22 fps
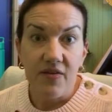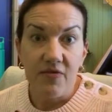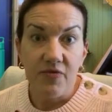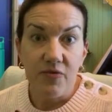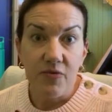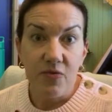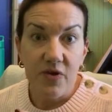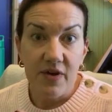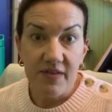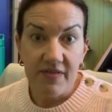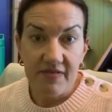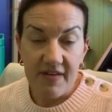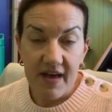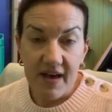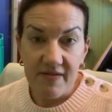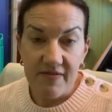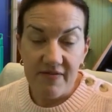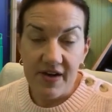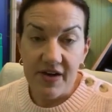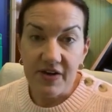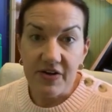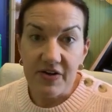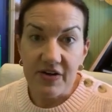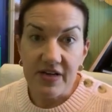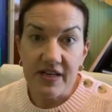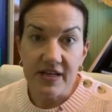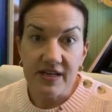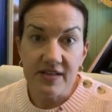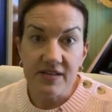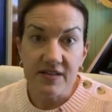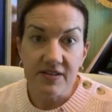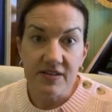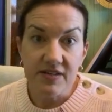with that
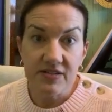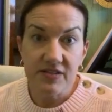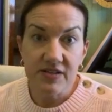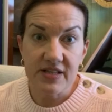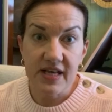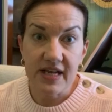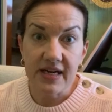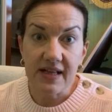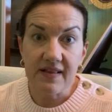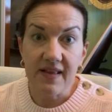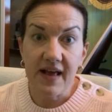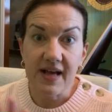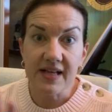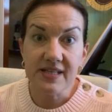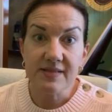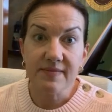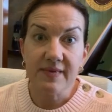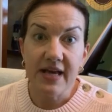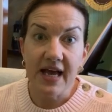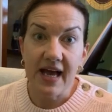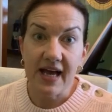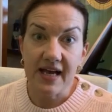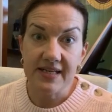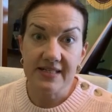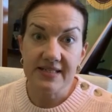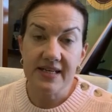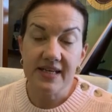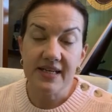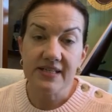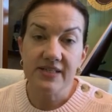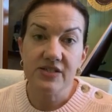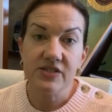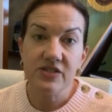veteran that allows me
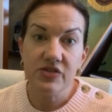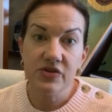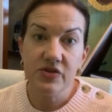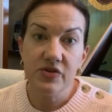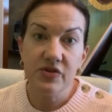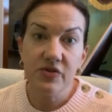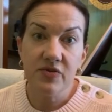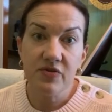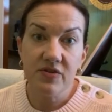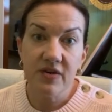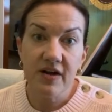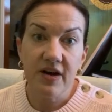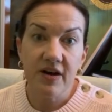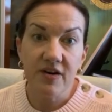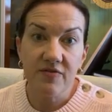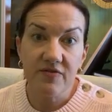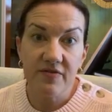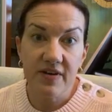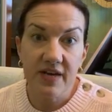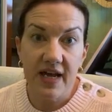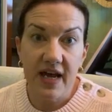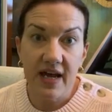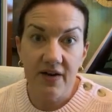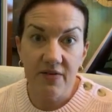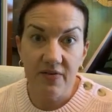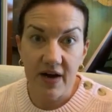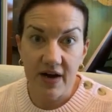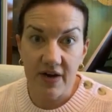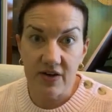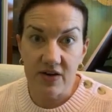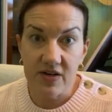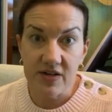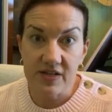access to their VA
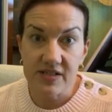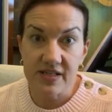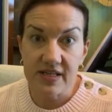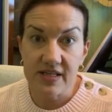records.